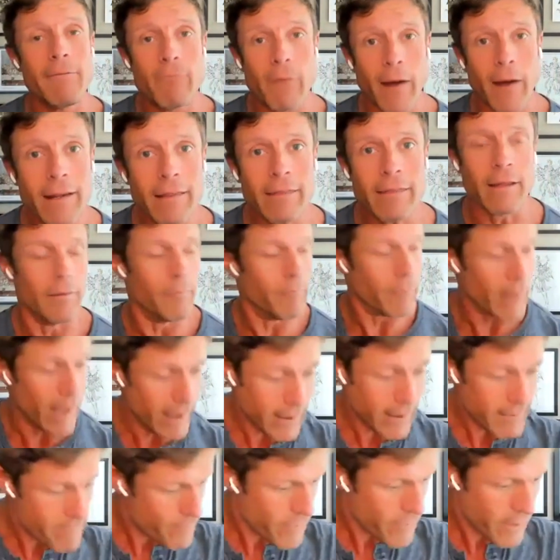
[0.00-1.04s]
I invite
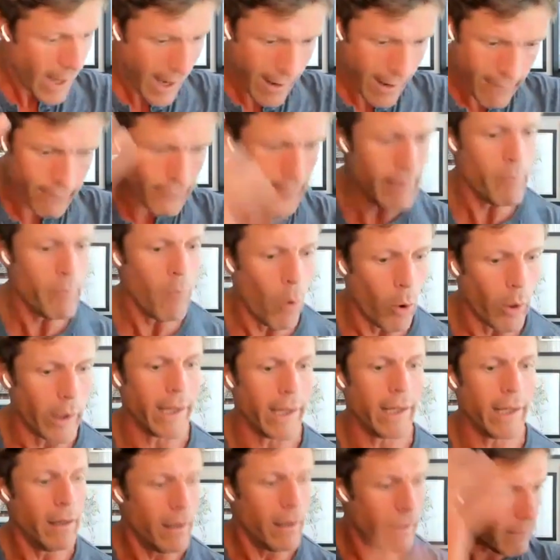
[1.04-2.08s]
them like every
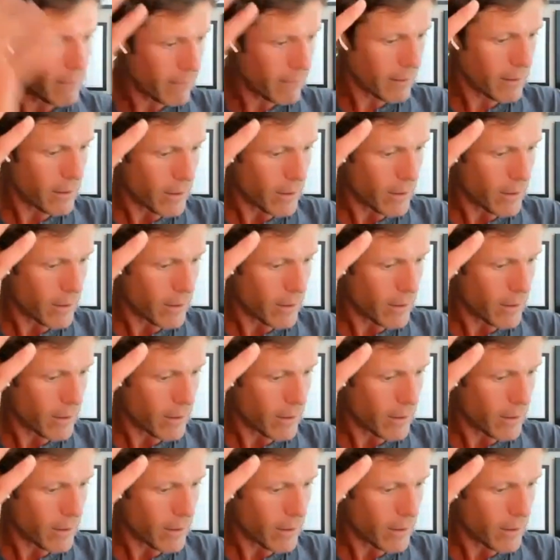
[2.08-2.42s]
morning,